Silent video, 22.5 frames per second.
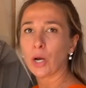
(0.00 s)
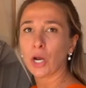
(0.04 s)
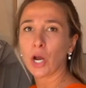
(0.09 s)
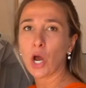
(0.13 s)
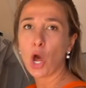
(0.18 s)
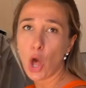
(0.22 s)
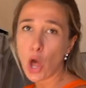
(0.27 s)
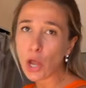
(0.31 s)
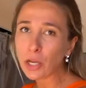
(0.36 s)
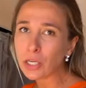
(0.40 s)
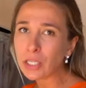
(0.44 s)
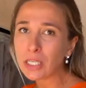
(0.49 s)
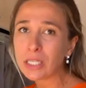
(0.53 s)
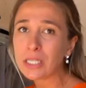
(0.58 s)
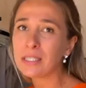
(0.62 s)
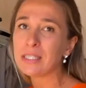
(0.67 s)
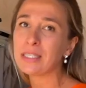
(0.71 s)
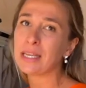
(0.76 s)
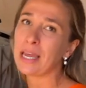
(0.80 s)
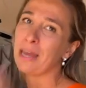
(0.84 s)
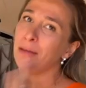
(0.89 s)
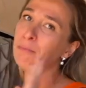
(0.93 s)

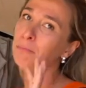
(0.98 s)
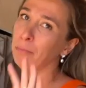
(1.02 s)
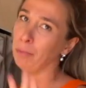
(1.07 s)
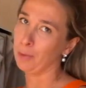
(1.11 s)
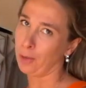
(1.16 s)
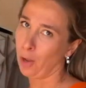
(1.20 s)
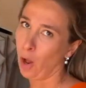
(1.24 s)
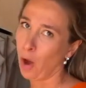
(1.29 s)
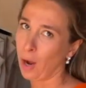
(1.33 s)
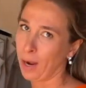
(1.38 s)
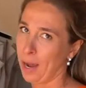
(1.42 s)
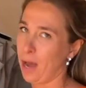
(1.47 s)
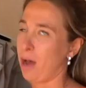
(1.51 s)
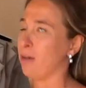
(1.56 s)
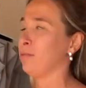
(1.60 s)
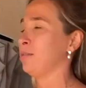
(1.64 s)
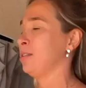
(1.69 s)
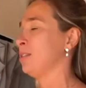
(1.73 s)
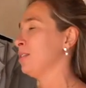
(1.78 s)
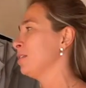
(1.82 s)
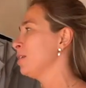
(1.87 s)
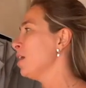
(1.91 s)
curtains and
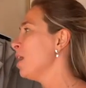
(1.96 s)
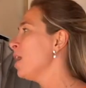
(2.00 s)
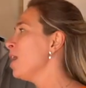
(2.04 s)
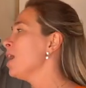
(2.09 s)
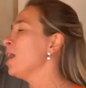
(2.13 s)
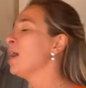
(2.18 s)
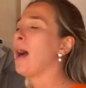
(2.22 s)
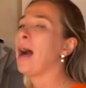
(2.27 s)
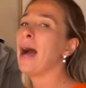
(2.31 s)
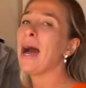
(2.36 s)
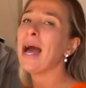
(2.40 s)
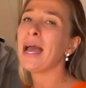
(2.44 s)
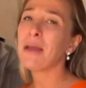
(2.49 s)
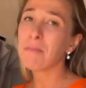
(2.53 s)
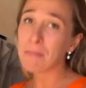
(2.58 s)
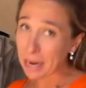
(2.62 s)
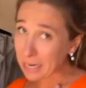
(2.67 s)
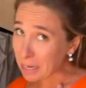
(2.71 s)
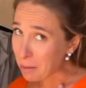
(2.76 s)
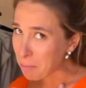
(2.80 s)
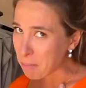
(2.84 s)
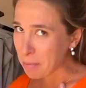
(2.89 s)
blockouts. I
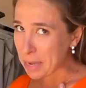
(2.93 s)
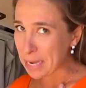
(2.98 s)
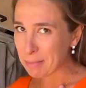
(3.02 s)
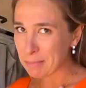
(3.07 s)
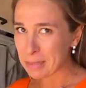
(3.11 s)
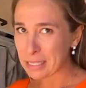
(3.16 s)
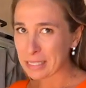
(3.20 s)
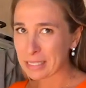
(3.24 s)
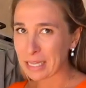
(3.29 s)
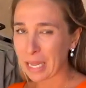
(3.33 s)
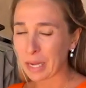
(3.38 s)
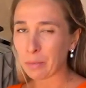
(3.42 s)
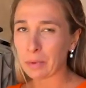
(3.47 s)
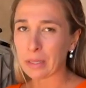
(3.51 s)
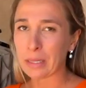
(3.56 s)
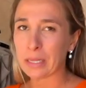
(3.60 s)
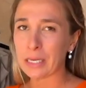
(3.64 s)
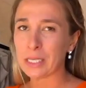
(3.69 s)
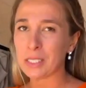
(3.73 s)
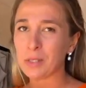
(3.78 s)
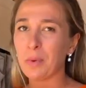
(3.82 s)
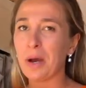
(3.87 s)
made a big mistake with
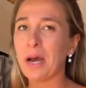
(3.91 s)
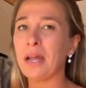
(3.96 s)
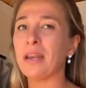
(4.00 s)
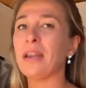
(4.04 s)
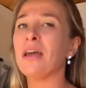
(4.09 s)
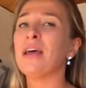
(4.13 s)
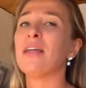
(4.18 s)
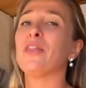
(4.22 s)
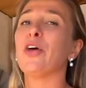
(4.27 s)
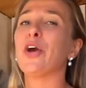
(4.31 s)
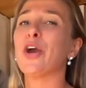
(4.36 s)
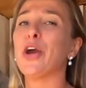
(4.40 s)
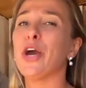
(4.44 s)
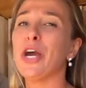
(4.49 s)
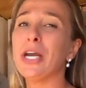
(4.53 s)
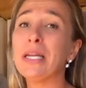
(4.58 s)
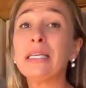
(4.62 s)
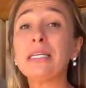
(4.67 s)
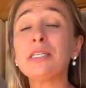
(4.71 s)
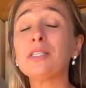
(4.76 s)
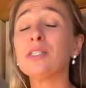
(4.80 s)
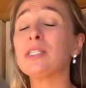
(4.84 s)
this one. The
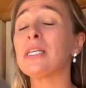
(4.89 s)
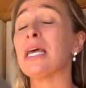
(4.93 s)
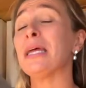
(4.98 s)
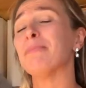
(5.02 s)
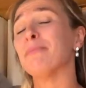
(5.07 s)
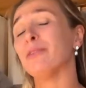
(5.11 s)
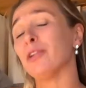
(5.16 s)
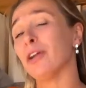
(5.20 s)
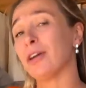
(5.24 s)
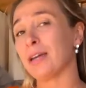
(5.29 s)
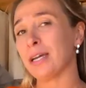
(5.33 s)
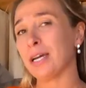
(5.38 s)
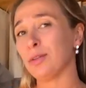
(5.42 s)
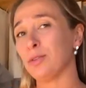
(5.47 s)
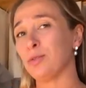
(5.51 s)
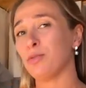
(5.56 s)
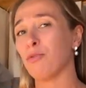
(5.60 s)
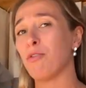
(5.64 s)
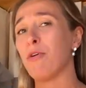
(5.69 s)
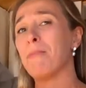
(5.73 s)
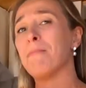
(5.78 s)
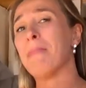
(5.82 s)
curtains and
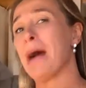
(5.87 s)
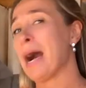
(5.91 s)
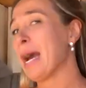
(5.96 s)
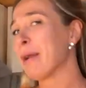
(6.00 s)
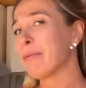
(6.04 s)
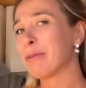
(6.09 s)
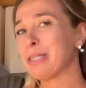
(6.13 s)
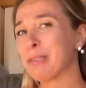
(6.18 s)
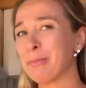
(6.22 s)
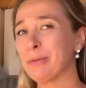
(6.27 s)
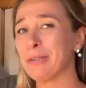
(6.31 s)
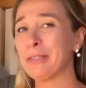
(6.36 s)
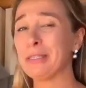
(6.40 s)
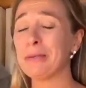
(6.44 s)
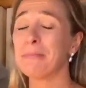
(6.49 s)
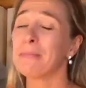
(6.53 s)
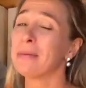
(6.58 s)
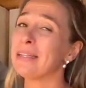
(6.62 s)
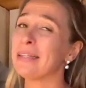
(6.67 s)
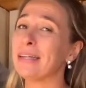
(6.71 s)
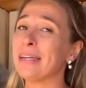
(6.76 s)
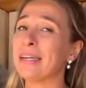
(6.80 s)
blockouts were my
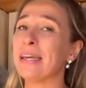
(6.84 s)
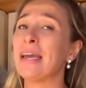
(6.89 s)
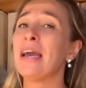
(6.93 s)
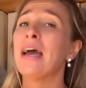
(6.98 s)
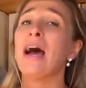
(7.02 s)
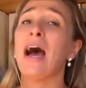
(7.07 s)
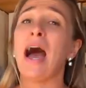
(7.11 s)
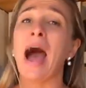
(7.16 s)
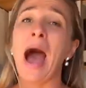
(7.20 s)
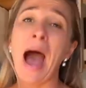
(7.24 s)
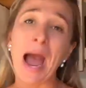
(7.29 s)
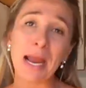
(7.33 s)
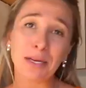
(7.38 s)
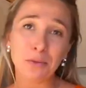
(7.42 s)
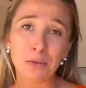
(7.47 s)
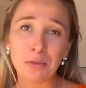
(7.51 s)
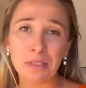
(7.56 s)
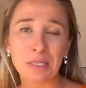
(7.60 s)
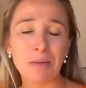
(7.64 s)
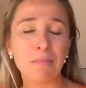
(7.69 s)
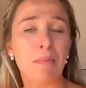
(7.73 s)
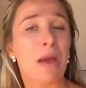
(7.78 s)
responsibility. I
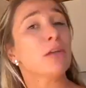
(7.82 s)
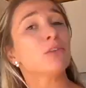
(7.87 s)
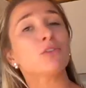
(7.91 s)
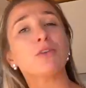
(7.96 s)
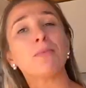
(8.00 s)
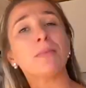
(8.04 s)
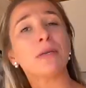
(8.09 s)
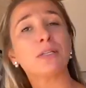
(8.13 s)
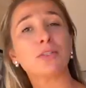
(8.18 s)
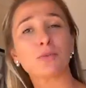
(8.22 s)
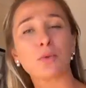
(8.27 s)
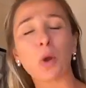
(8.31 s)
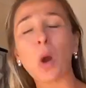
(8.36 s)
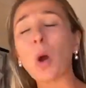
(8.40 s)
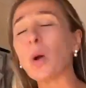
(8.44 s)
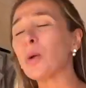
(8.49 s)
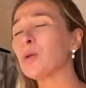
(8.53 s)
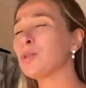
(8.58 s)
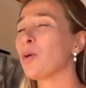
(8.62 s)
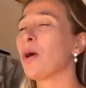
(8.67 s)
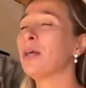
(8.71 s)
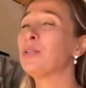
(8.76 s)
took the measurements
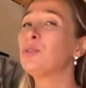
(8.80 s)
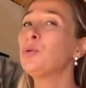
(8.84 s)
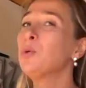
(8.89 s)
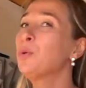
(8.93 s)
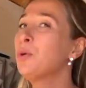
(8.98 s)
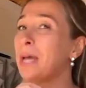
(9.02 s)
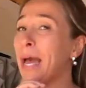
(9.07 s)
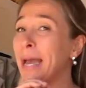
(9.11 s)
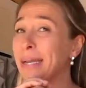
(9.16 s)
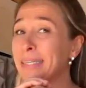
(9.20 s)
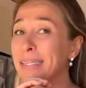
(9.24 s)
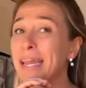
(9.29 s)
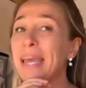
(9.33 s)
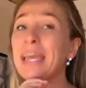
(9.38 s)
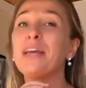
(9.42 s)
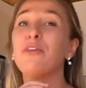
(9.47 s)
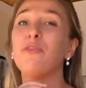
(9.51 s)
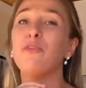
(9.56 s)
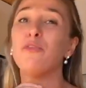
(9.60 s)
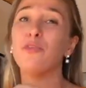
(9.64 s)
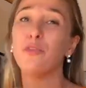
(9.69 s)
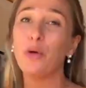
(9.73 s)
wrong, so I
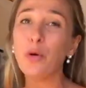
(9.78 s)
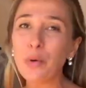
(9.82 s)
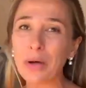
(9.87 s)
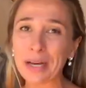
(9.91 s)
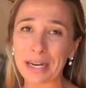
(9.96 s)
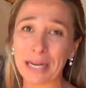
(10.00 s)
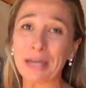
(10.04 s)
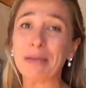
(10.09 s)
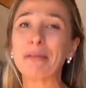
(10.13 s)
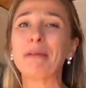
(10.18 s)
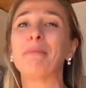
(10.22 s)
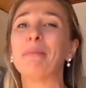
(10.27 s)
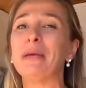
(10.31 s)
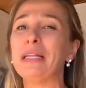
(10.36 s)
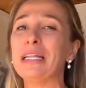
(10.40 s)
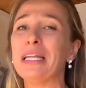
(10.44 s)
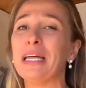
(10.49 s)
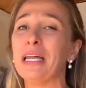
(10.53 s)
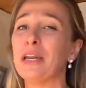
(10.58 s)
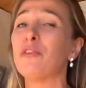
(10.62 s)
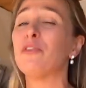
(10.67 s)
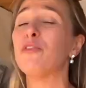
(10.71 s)
take full
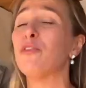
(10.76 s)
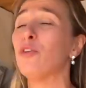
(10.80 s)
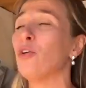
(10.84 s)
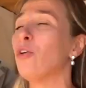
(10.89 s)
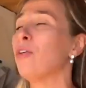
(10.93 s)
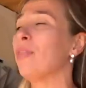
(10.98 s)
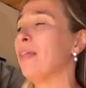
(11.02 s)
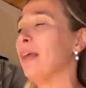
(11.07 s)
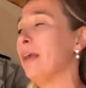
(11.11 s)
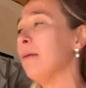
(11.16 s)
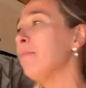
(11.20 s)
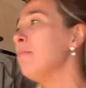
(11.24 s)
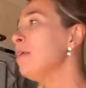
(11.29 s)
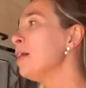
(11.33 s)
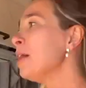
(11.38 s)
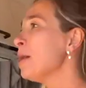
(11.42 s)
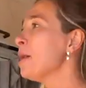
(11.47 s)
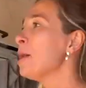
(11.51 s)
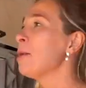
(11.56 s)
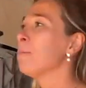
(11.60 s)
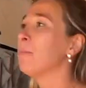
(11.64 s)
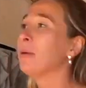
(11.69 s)
accountability for them.
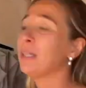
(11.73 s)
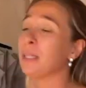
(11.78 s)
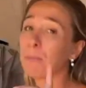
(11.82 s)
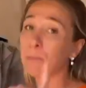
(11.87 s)
But the